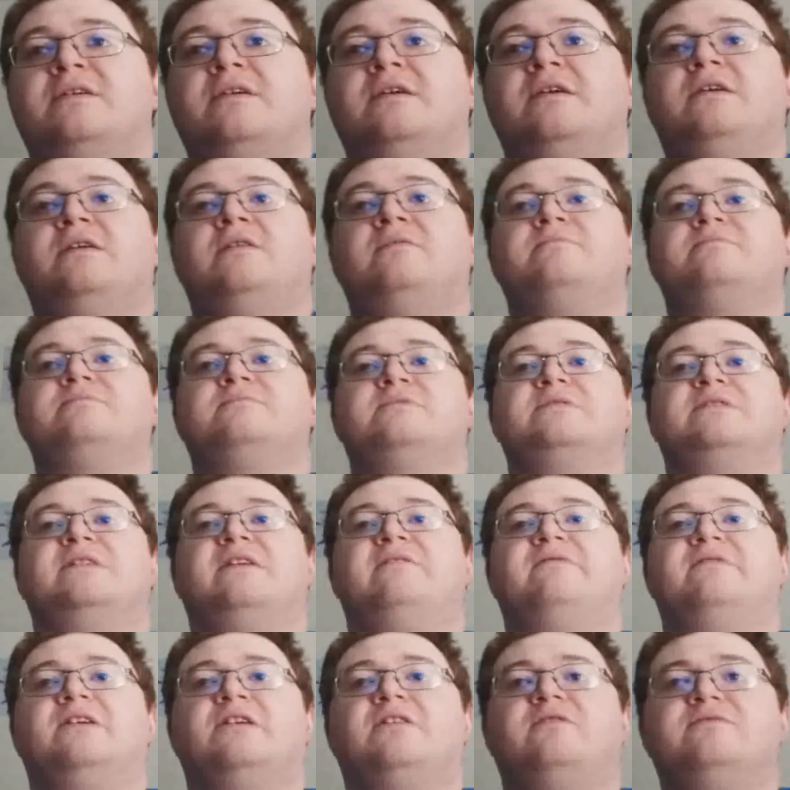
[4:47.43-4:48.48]
Oh,
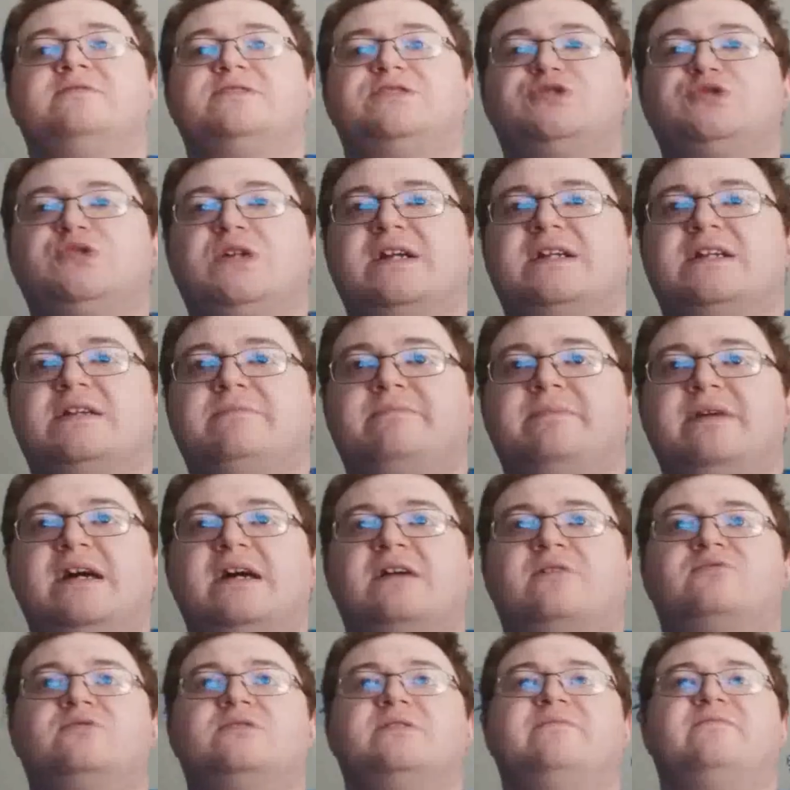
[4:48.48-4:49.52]
Kevin Owens striking
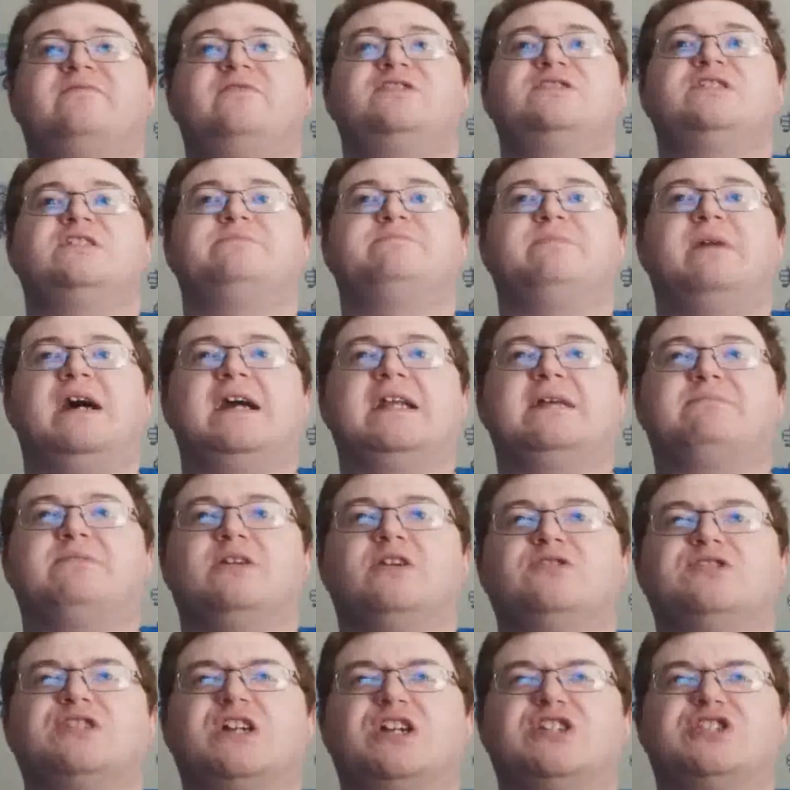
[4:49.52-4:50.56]
back for some vicious body
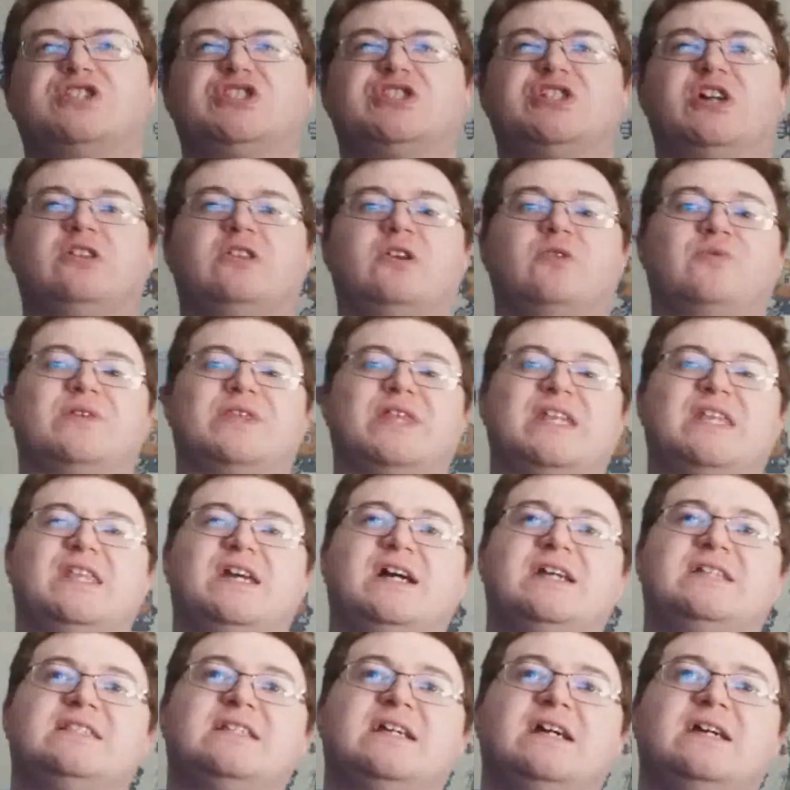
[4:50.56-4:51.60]
blows. There's Solo with a
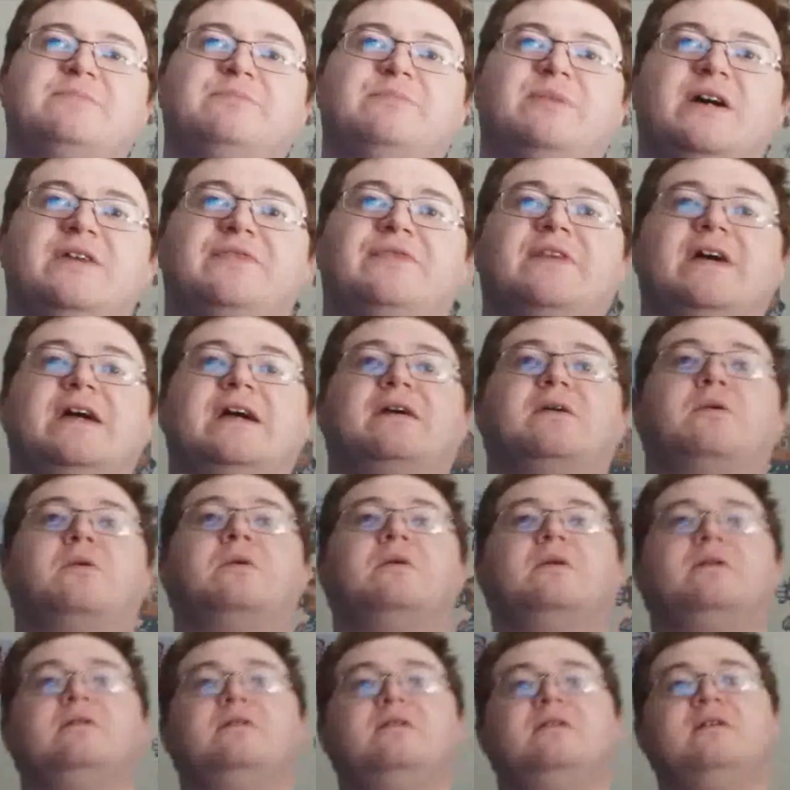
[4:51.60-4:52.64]
nice headbutt there.
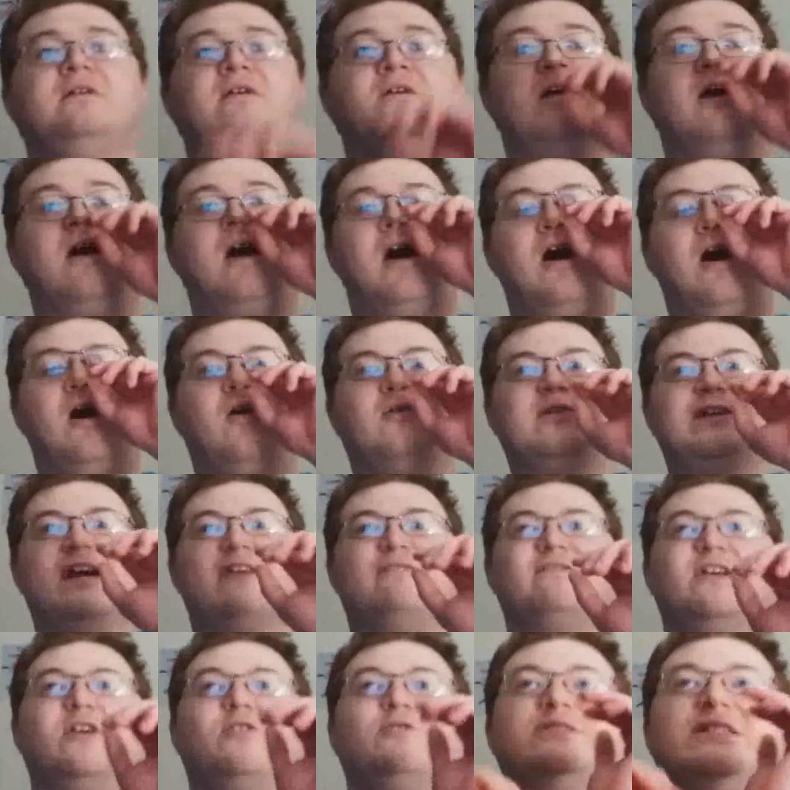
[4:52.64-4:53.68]
Oh,
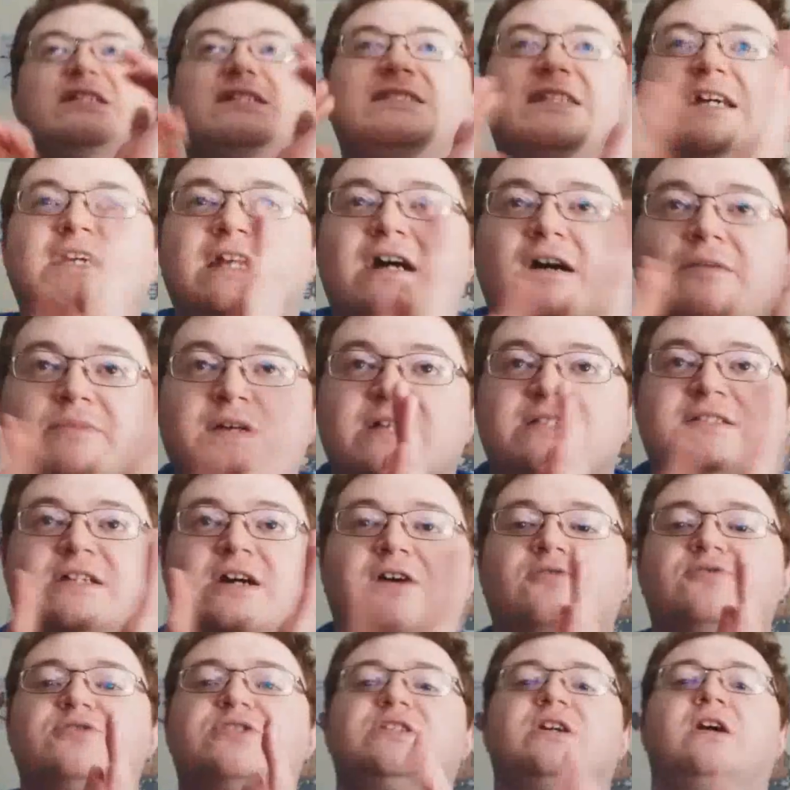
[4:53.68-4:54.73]
Kevin Owens is set up. Let's
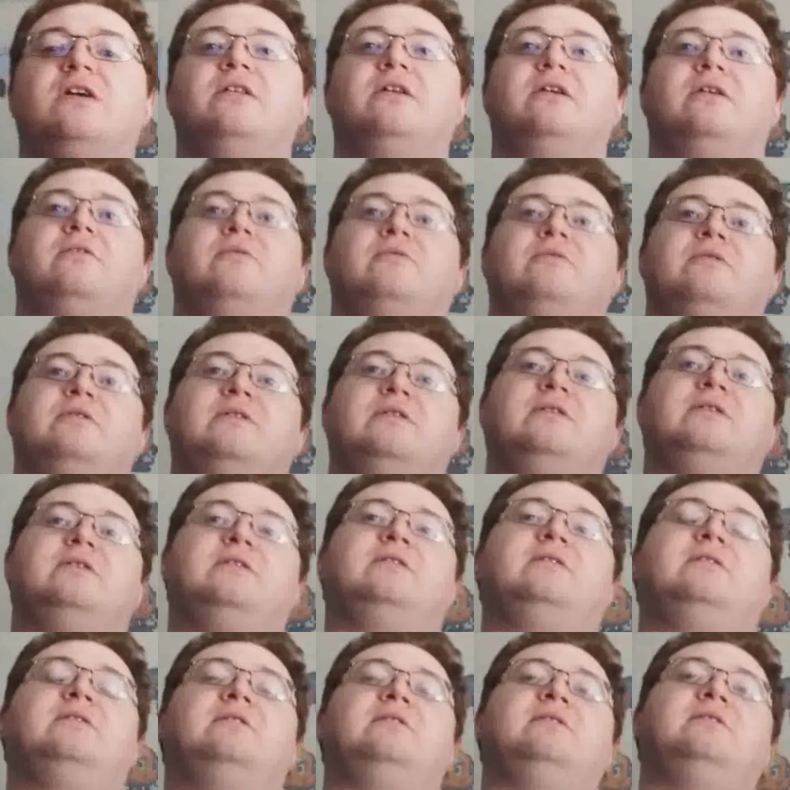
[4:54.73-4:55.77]
go, Solo.
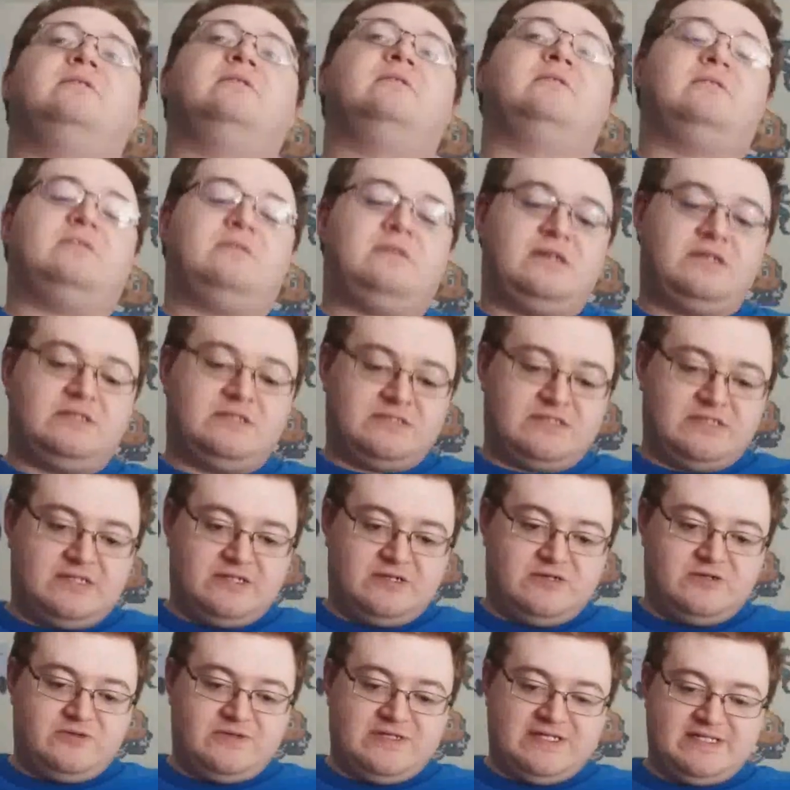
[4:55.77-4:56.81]
Let's
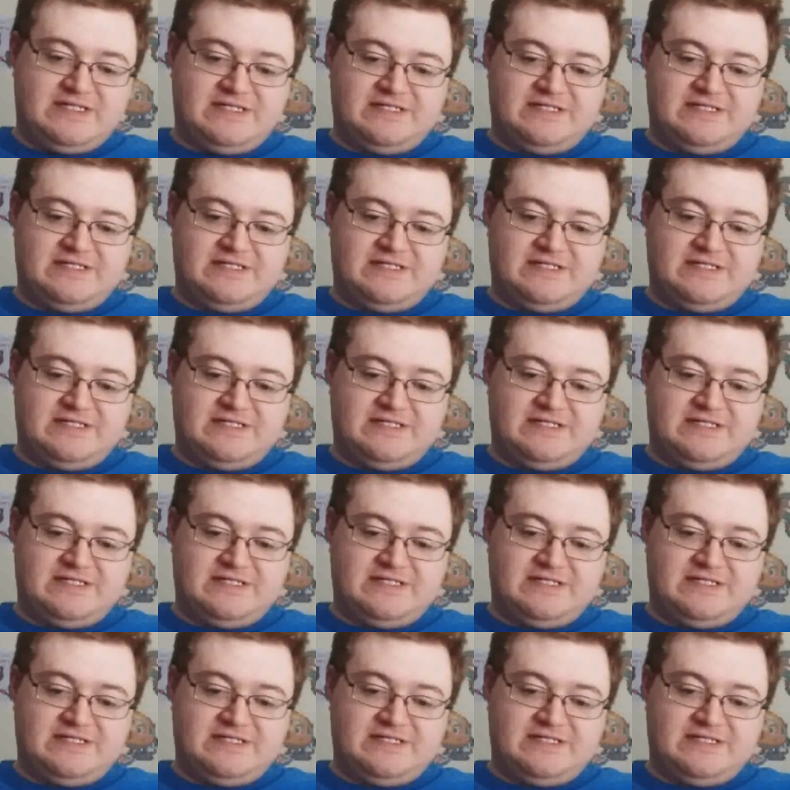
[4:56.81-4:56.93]
go.